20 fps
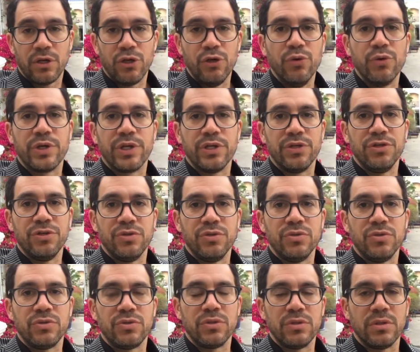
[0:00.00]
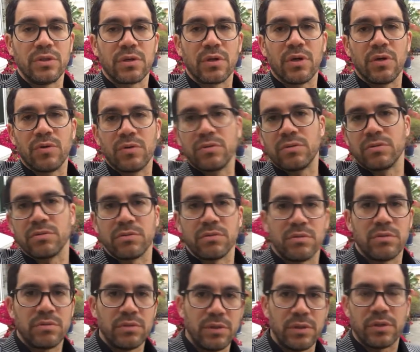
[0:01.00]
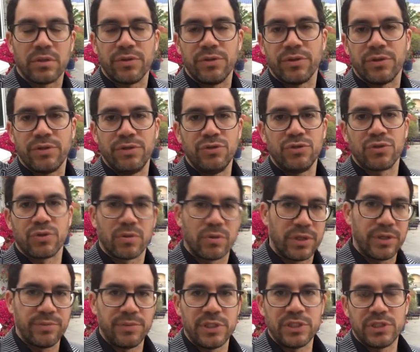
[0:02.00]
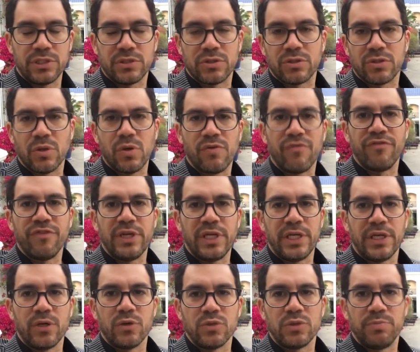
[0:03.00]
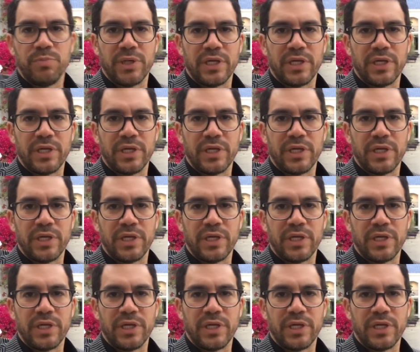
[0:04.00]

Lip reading: you can use your own images, your own videos.